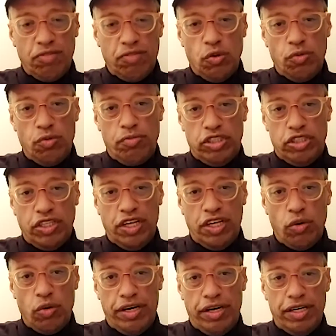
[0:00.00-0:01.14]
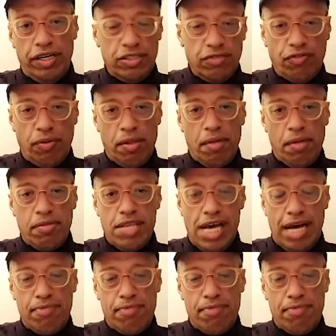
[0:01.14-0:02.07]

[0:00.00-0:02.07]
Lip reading: Brand plays a very important role.